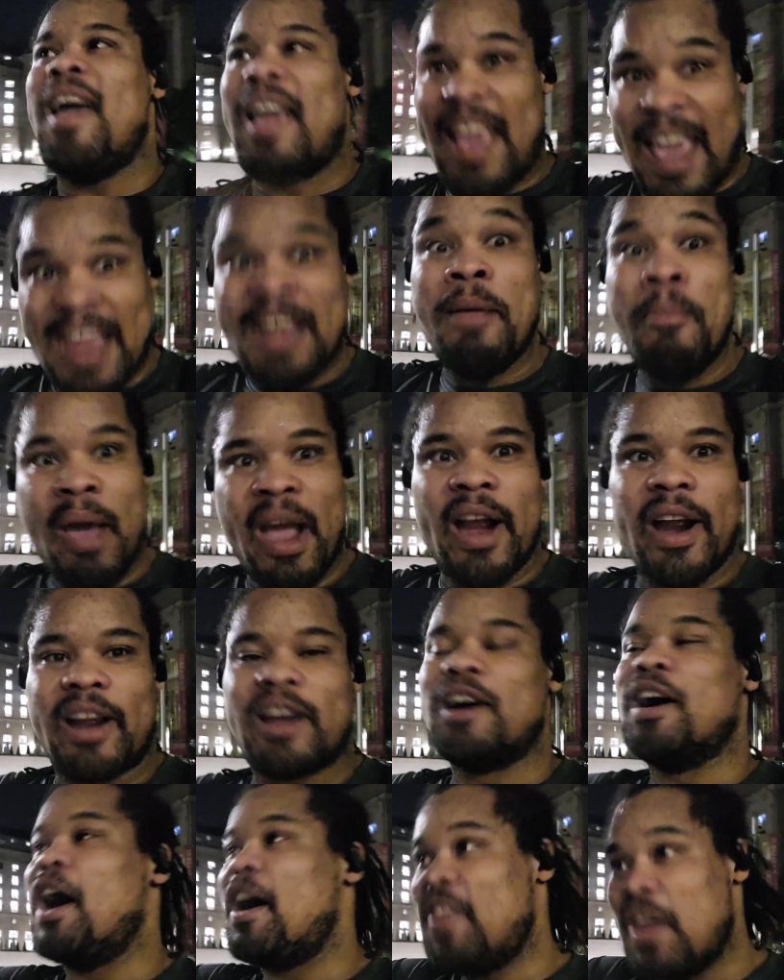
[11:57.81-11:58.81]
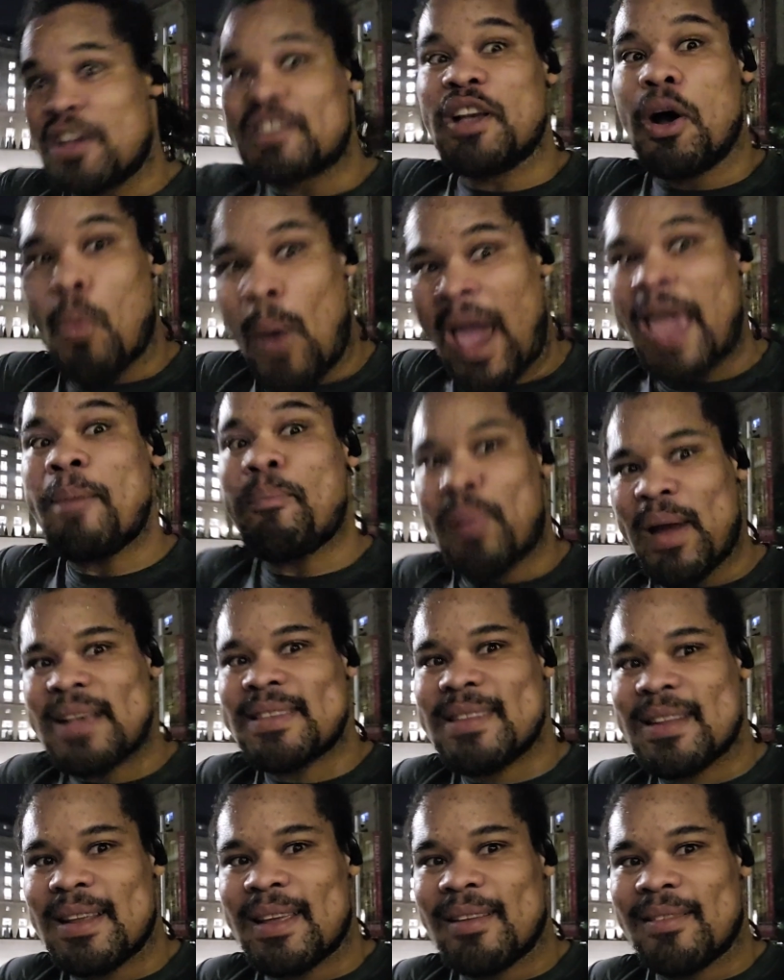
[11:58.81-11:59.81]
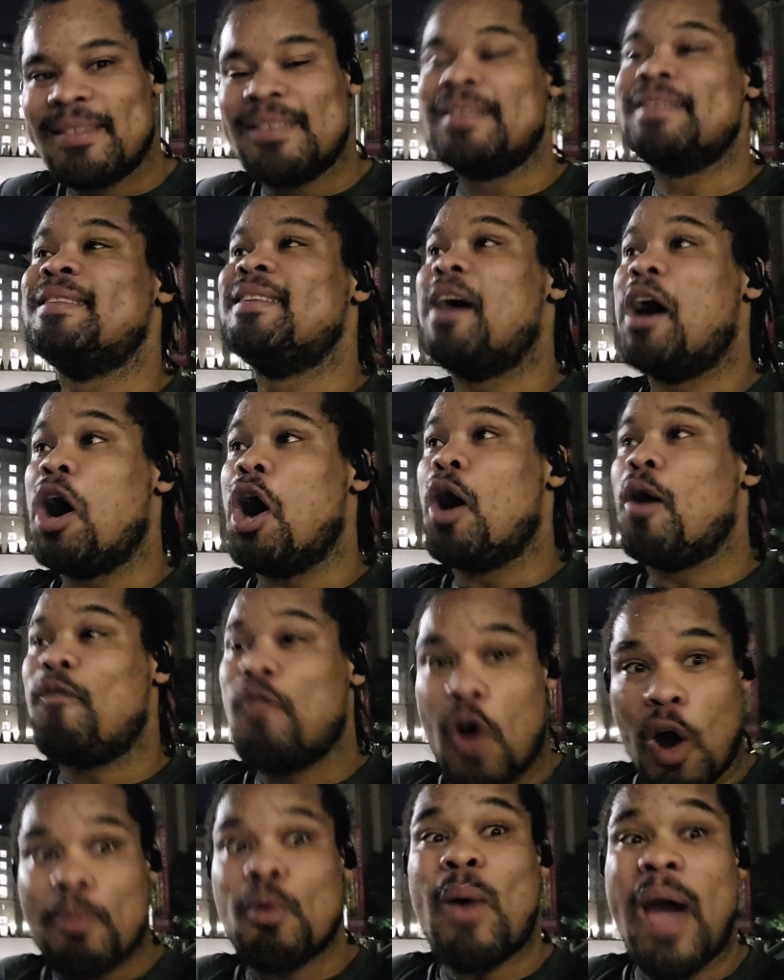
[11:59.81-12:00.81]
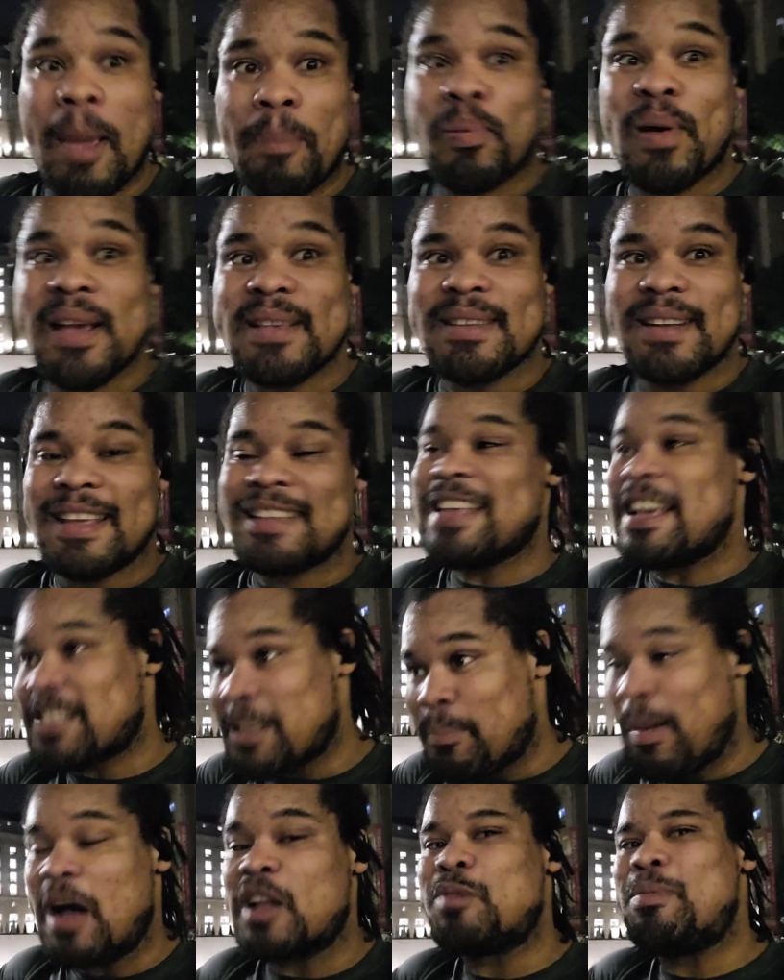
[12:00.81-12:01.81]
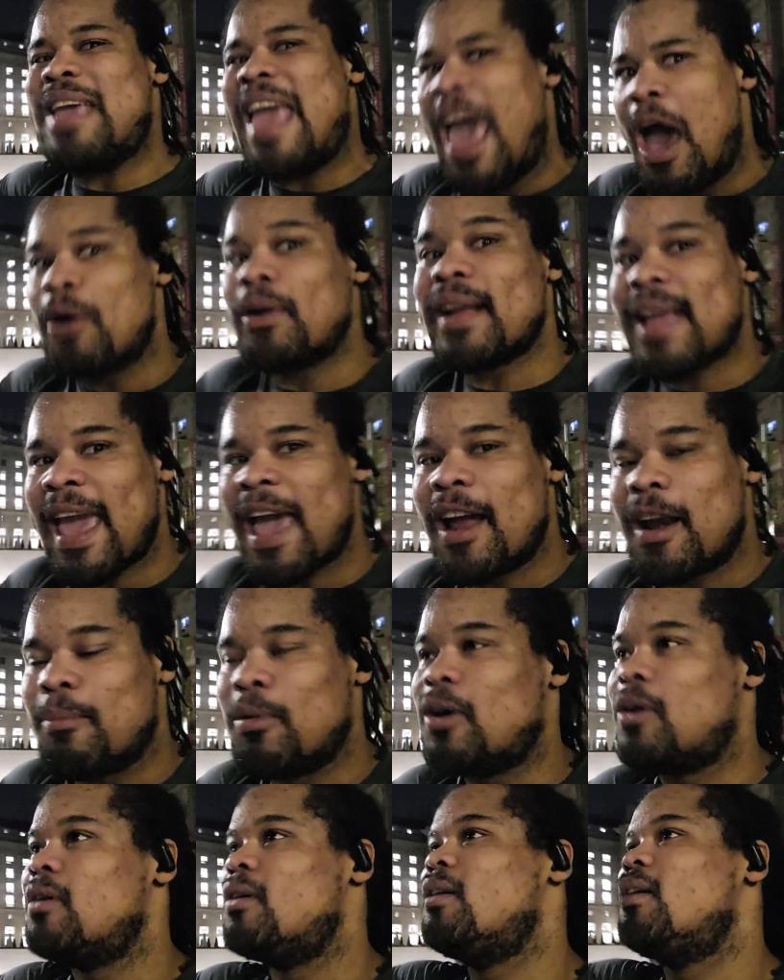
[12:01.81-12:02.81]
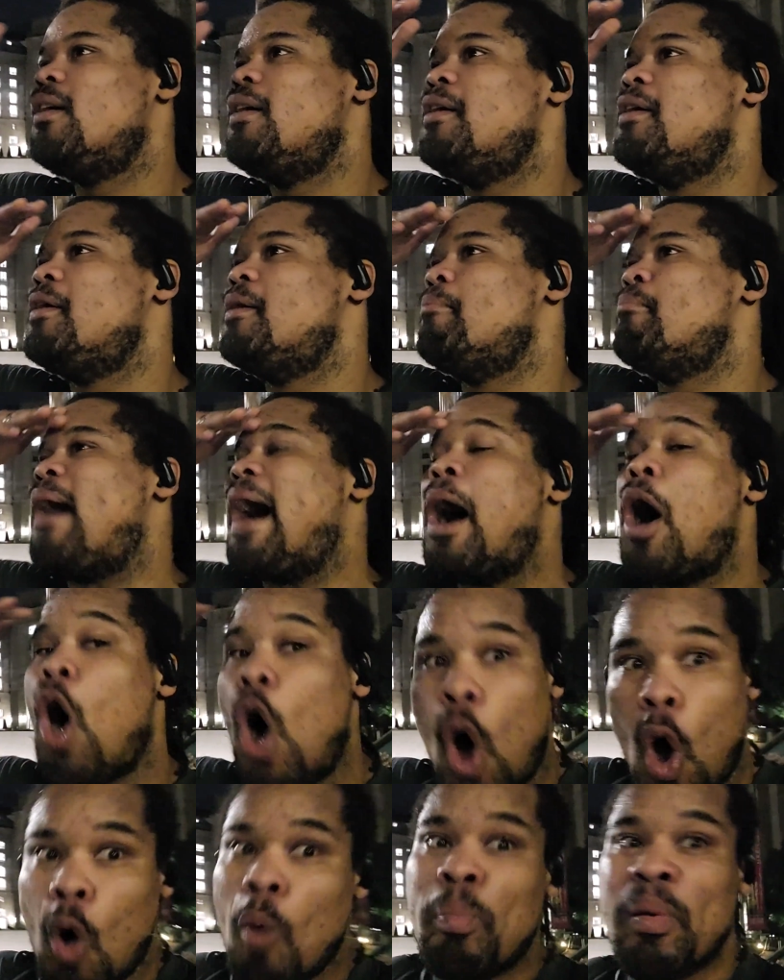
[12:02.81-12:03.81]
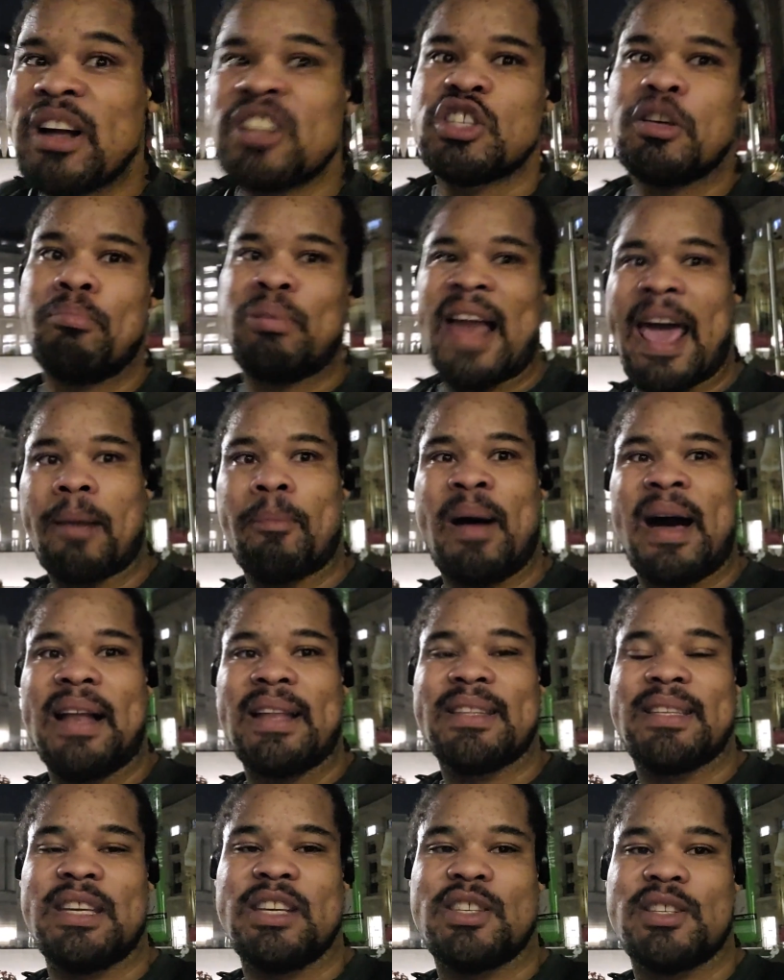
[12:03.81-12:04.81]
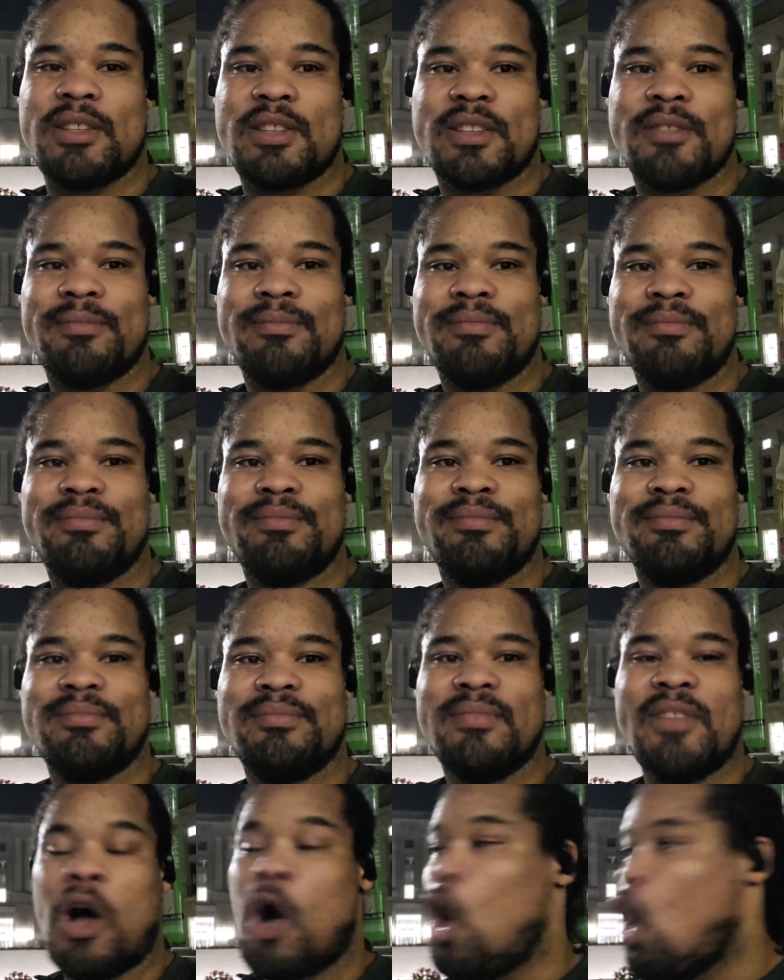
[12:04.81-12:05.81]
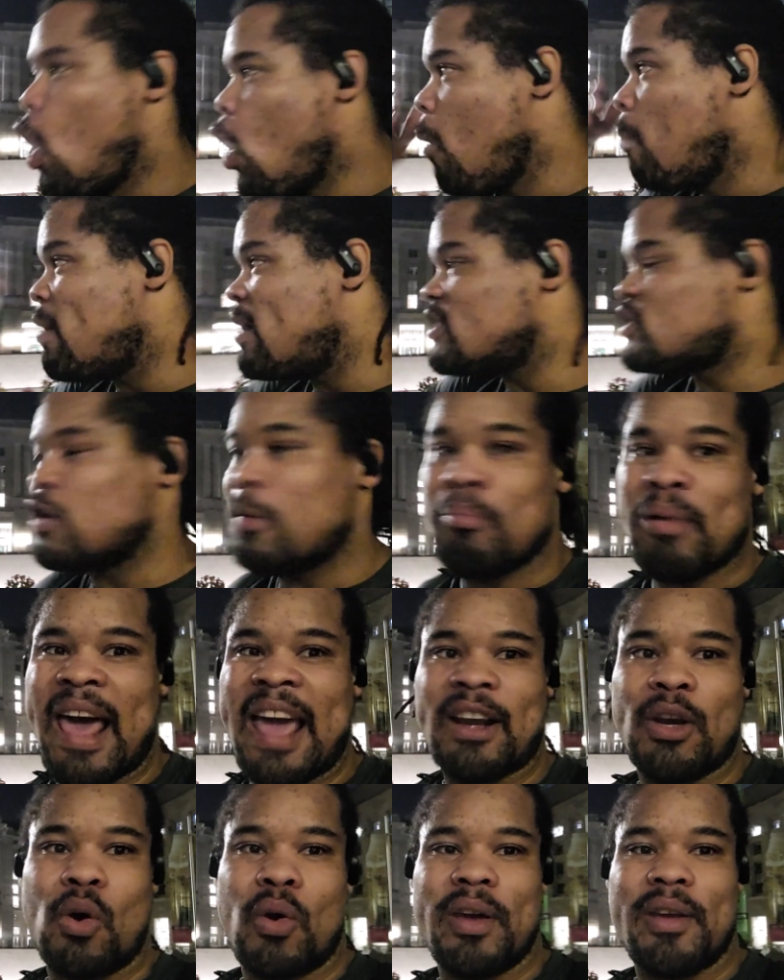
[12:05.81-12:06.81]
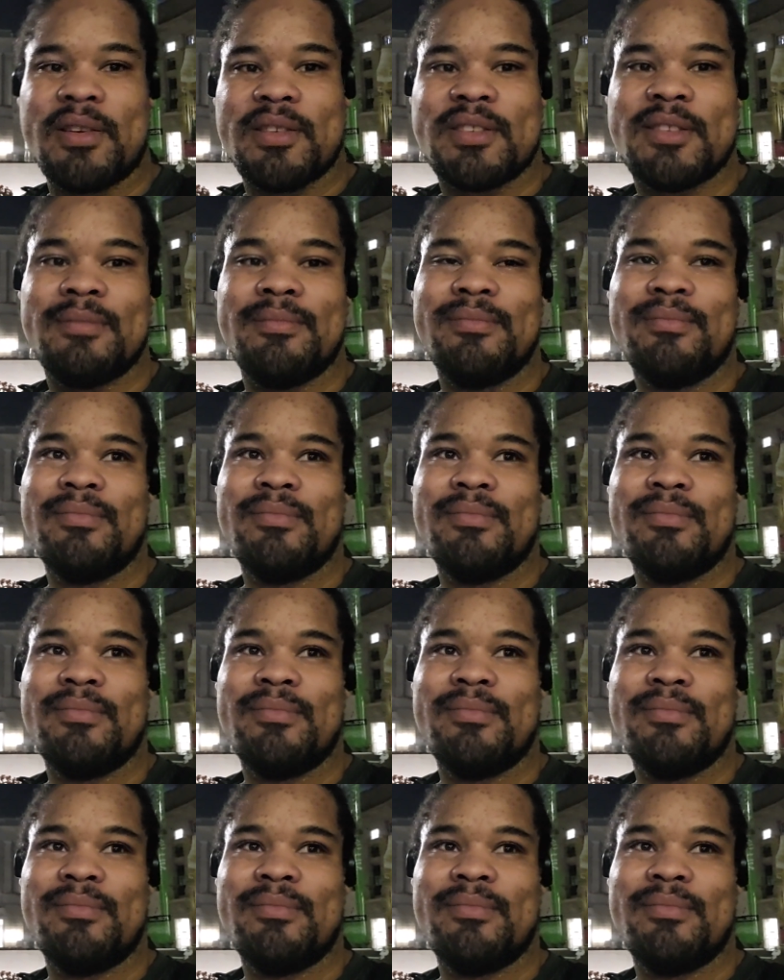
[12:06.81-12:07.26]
in America, there's a white president, uh, a former white president that's about to be held accountable by a whole bunch of black politicians, a whole bunch of black lawyers,